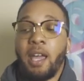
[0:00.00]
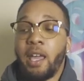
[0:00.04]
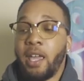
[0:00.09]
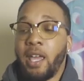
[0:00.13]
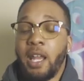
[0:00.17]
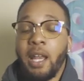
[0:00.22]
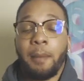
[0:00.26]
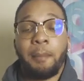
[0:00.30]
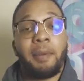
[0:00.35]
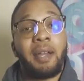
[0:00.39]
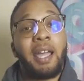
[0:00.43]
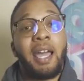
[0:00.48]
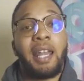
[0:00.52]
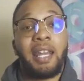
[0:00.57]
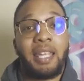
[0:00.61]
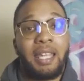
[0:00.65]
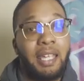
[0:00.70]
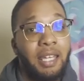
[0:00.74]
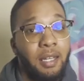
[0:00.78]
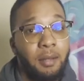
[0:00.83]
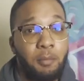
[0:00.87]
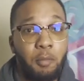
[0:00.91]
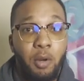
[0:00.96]
and I'm gonna kind of get
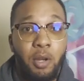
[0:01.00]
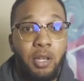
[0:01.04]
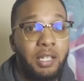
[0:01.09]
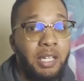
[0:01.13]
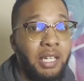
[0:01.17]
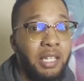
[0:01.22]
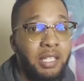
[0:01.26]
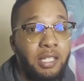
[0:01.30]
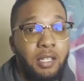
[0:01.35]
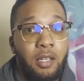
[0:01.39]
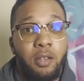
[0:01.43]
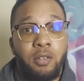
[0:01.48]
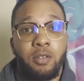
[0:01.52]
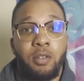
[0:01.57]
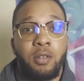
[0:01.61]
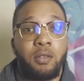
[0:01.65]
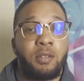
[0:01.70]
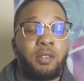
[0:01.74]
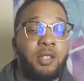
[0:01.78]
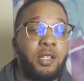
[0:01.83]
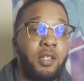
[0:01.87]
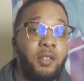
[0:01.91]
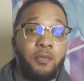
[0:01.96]
into more details
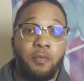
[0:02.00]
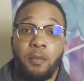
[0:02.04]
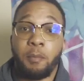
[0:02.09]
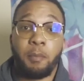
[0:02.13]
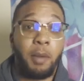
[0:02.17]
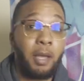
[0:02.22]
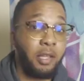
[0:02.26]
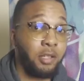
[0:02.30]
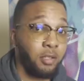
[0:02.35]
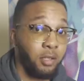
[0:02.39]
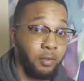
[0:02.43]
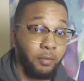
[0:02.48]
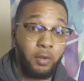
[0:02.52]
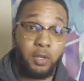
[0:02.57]
of just from based on the